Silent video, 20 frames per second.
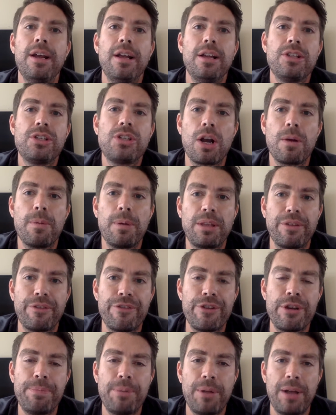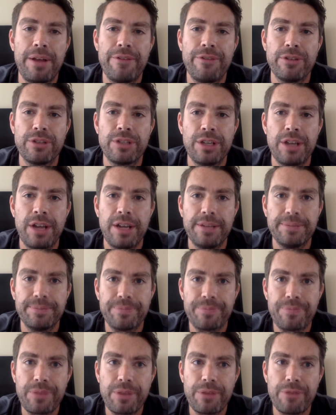Let's talk about the free play for tonight.
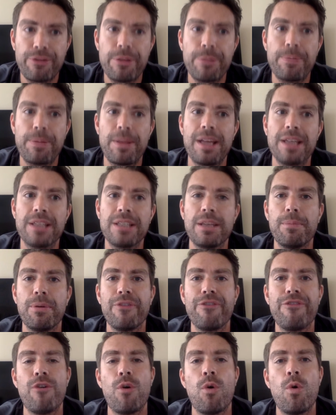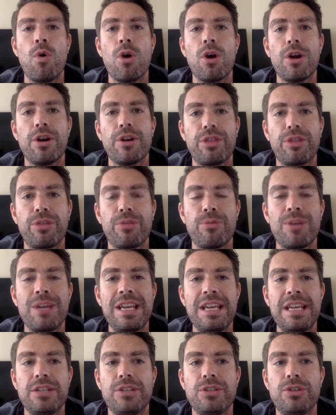Free play is number
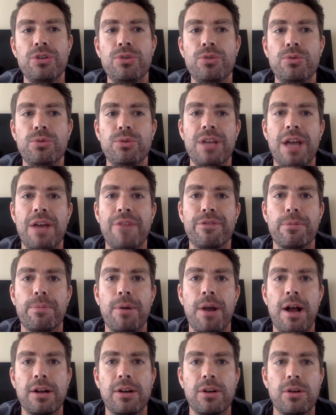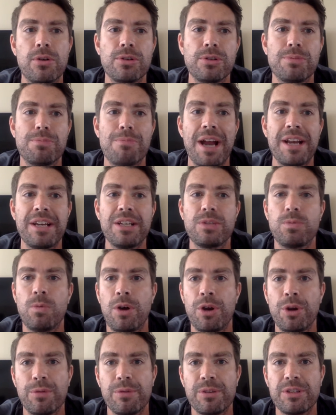4-3-2 Denver Broncos
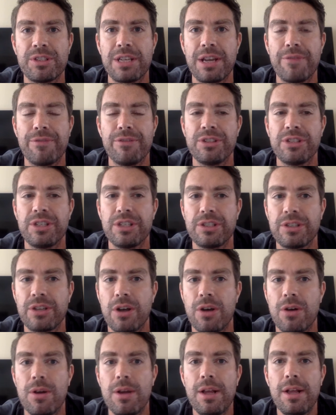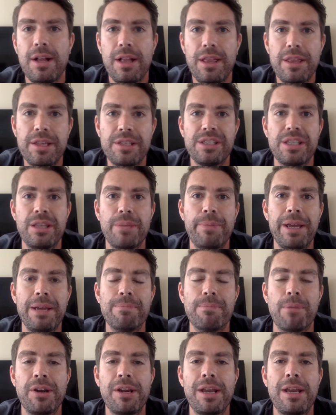-1 over San Francisco. This is the
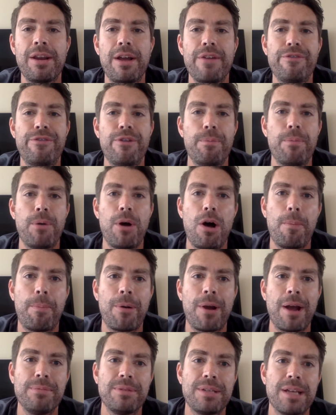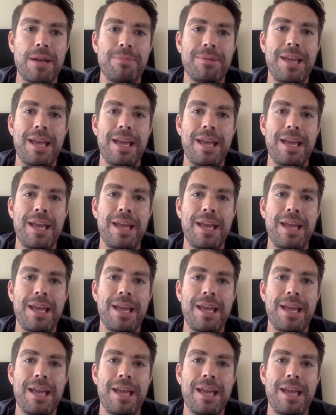big Monday Night Football primetime